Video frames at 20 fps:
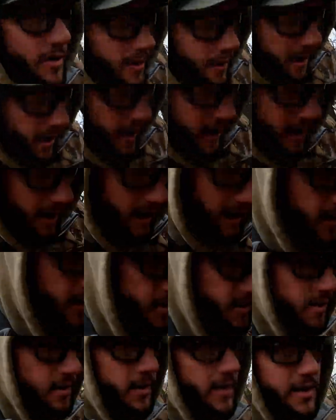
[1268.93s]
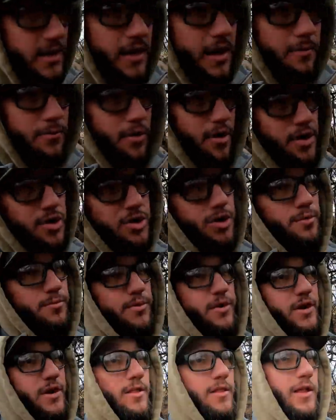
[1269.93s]
Uh, probably should have
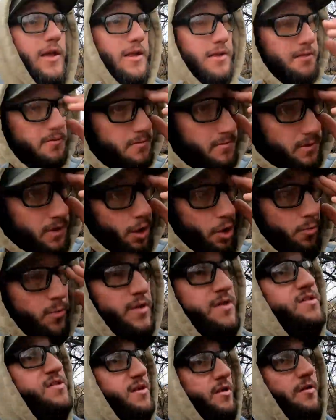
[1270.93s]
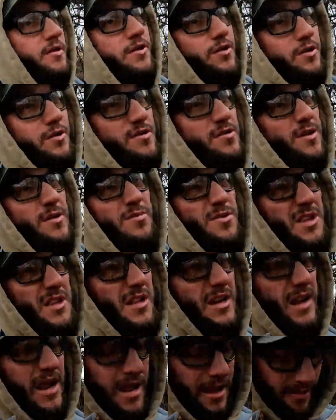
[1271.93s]
put in like the open cylinder or something
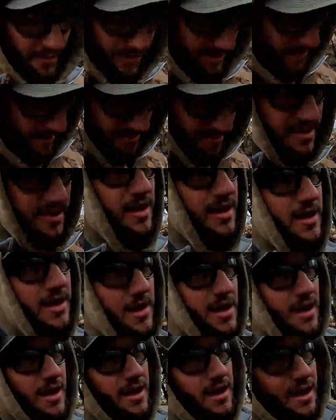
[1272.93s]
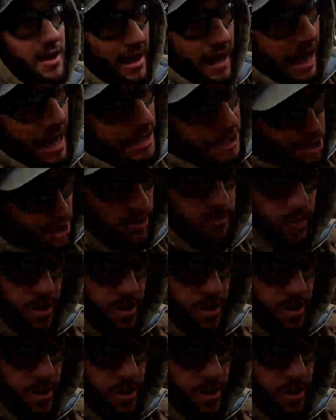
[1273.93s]
today at least. Wouldn't have hurt. I should have